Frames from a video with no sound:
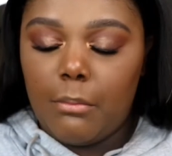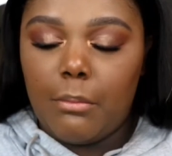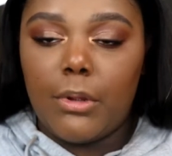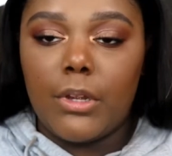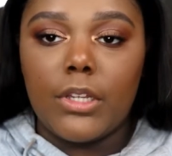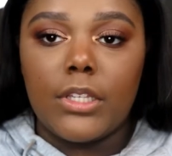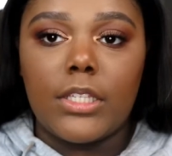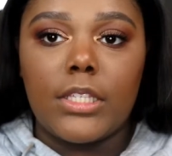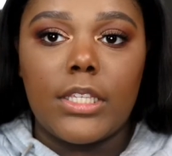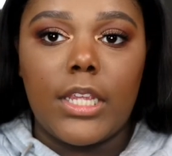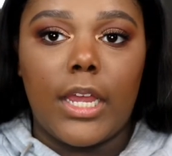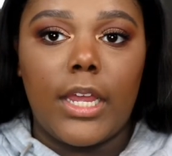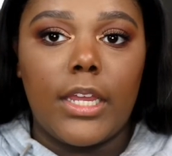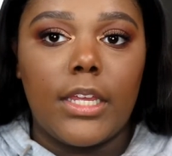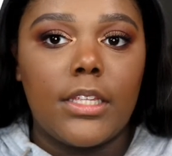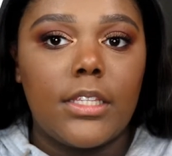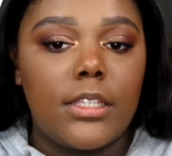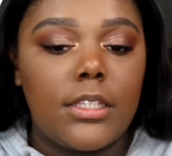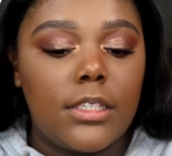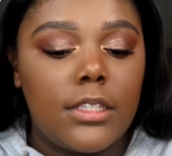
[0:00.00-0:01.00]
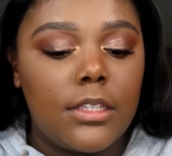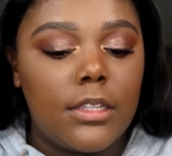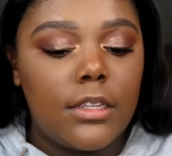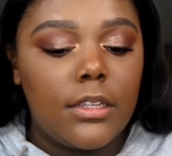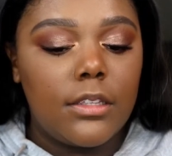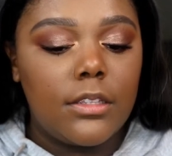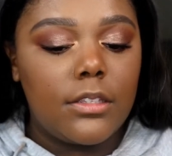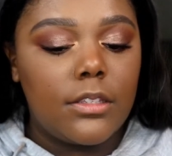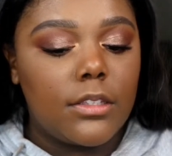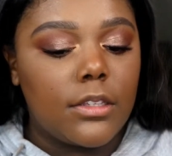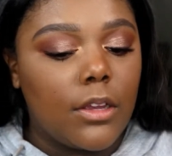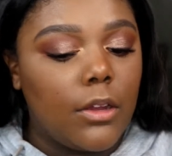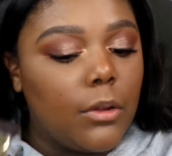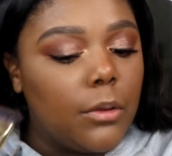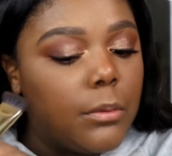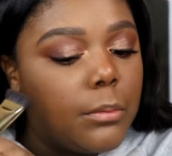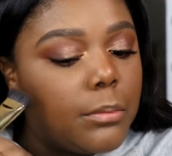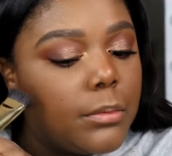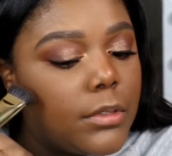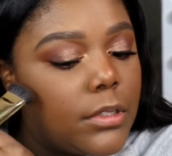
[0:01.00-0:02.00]
precise
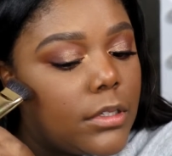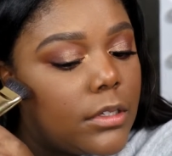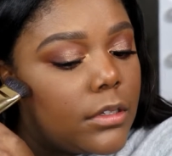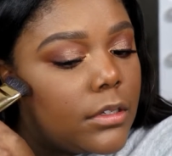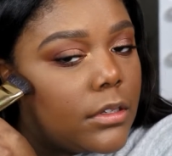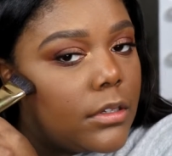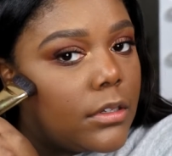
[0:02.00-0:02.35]
sculpt.